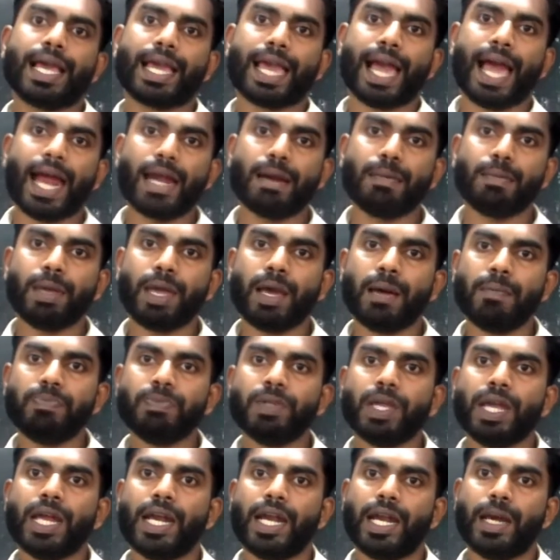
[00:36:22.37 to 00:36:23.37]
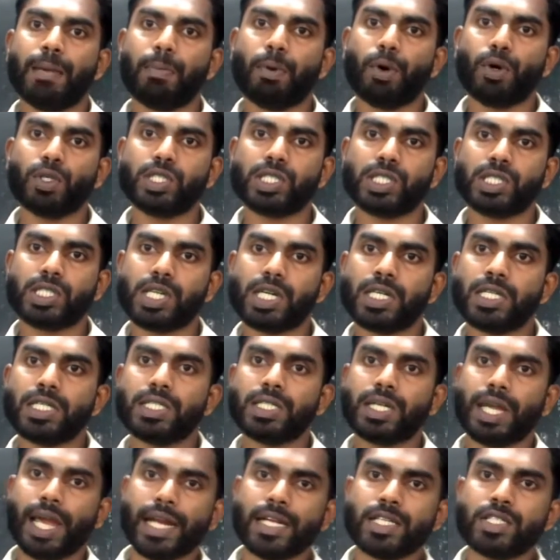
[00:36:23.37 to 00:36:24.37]
Cadmium
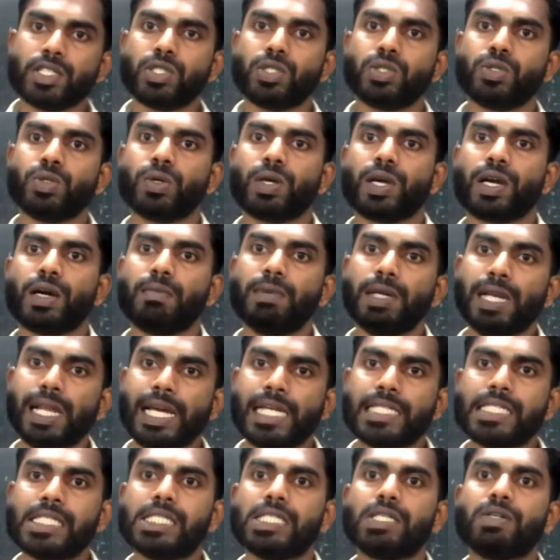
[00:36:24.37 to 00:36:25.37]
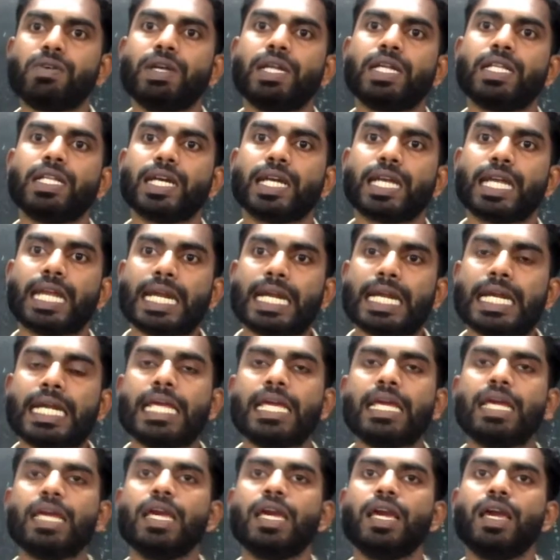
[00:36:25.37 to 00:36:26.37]
deposition tends to cumulative in the
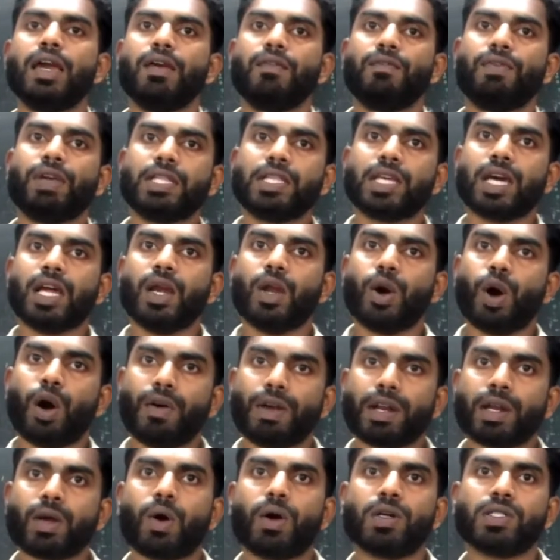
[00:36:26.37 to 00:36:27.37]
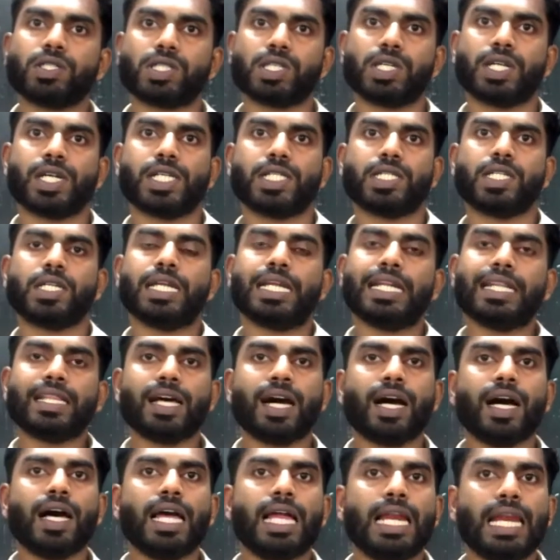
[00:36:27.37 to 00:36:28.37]
kidney with lower concentration in
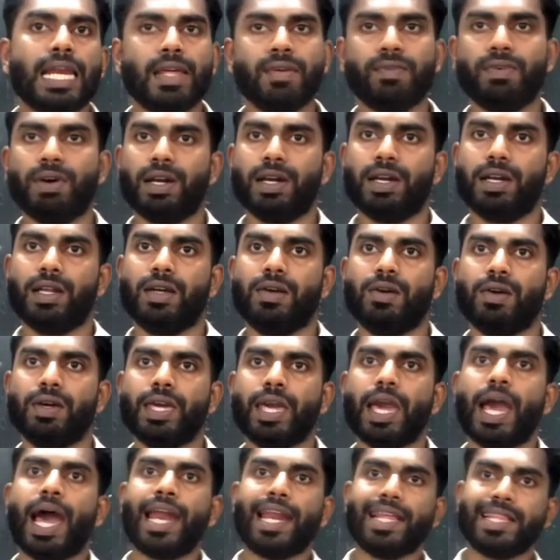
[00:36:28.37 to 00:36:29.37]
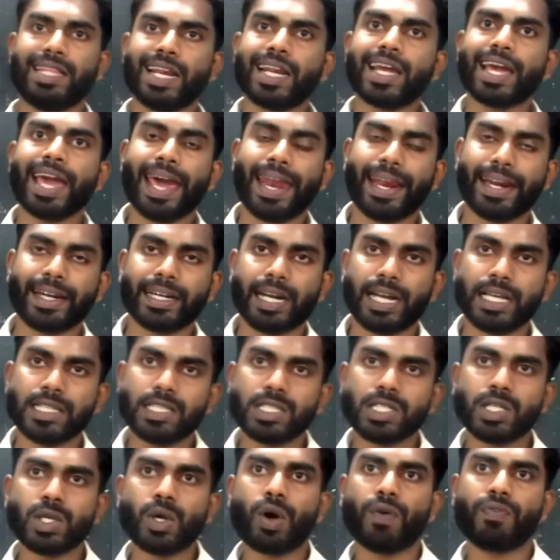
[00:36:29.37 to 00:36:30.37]
the liver. Okay, another
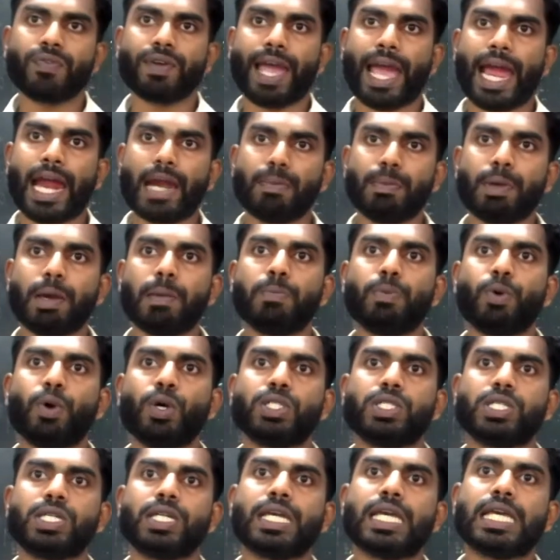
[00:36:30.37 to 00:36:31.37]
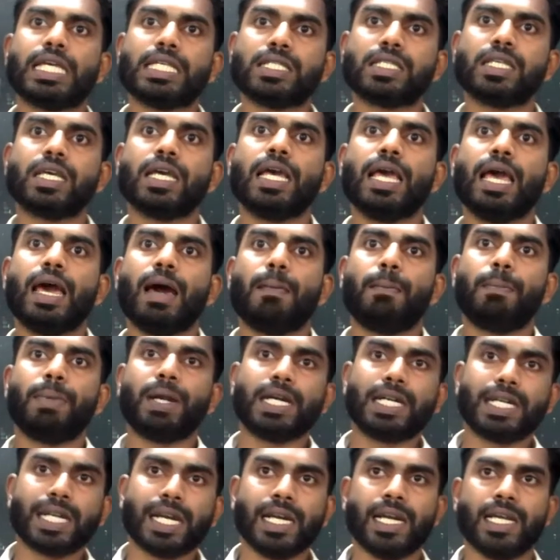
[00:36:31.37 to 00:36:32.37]
characteristic of cadmium poisoning is
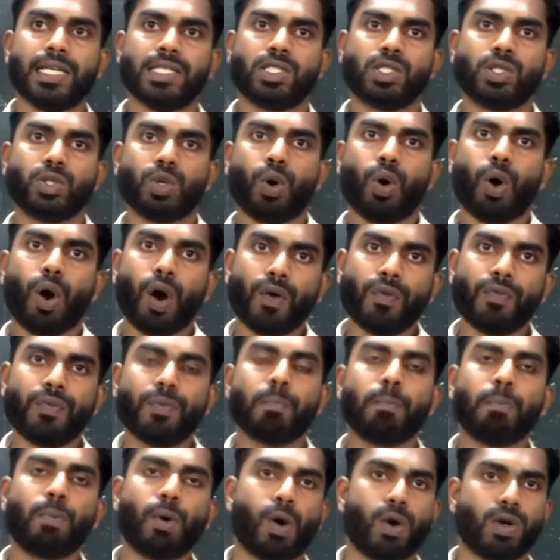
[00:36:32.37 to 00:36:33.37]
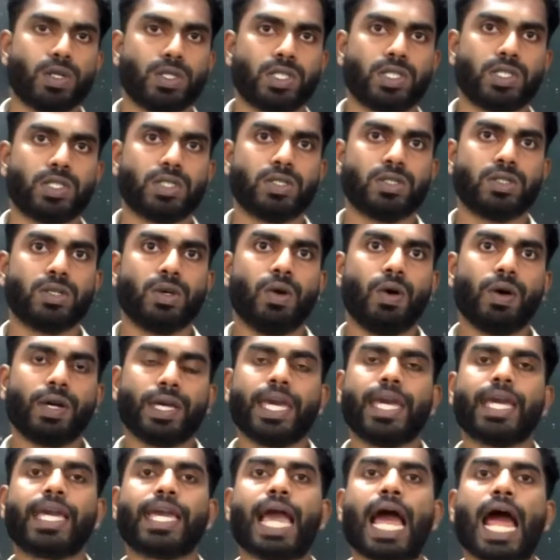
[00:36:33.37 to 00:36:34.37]
brittleness of bones.
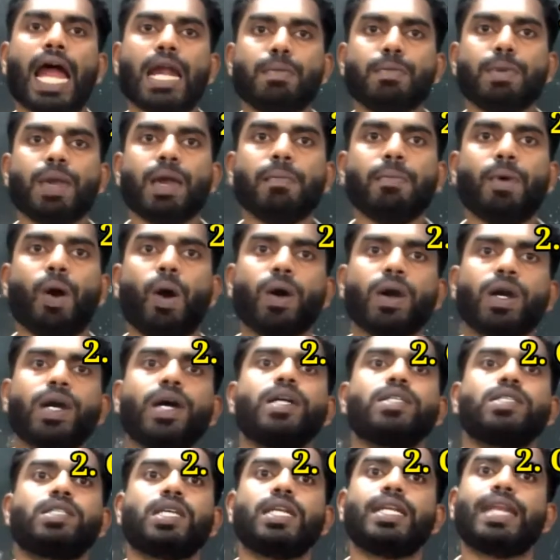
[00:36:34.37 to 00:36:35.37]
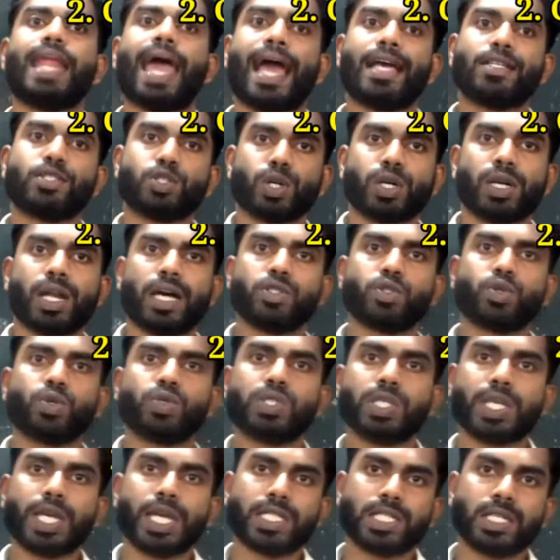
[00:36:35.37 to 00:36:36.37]
Okay, cadmium occurs in natural
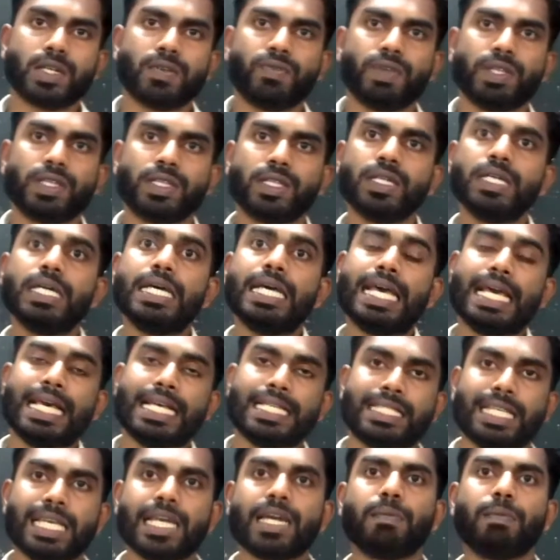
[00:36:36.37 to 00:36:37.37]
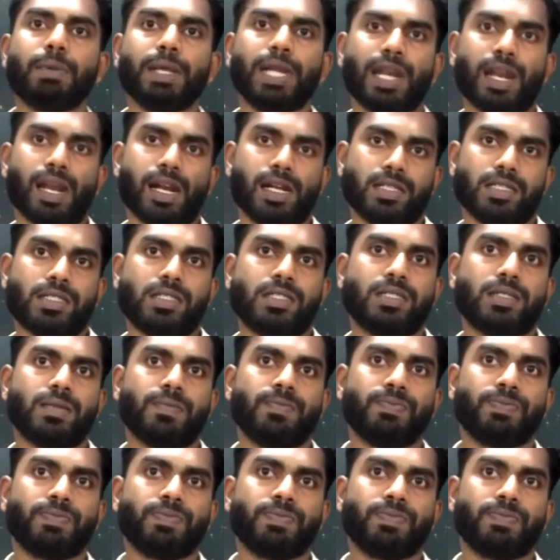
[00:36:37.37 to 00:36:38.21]
association with zinc minerals.